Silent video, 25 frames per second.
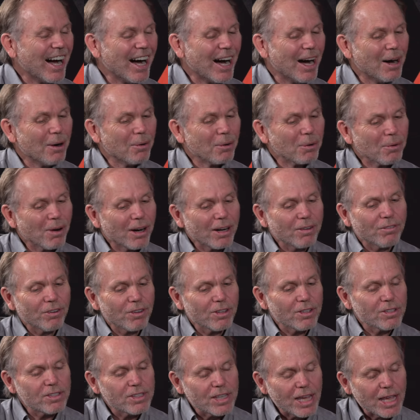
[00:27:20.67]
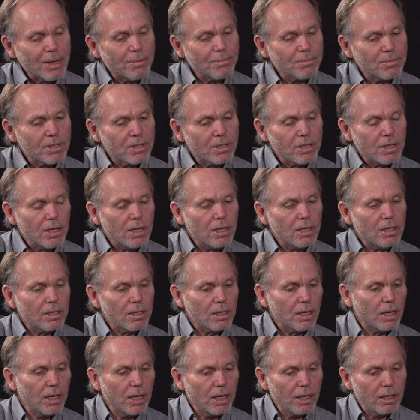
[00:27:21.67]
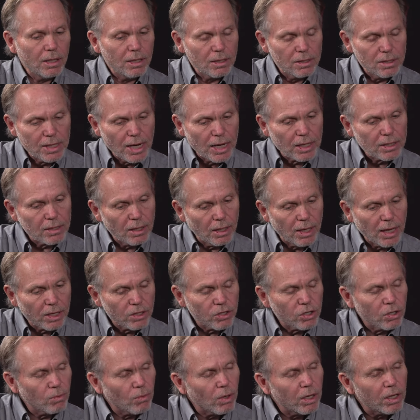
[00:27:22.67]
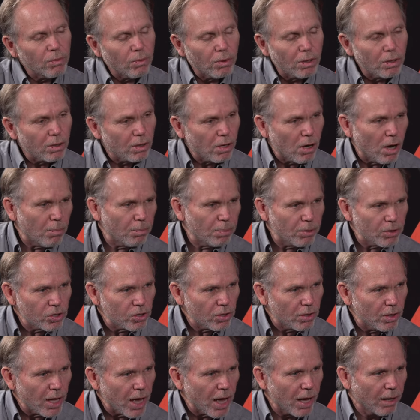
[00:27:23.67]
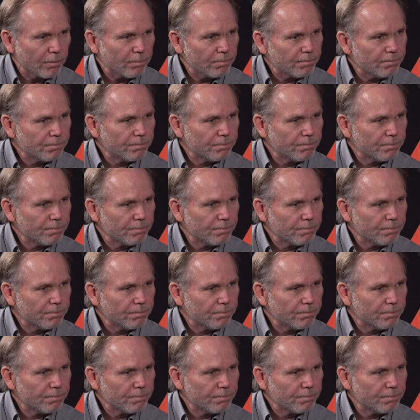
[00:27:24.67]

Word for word: Uh, we're running for the same seat in this next election. What do you want to accomplish in that?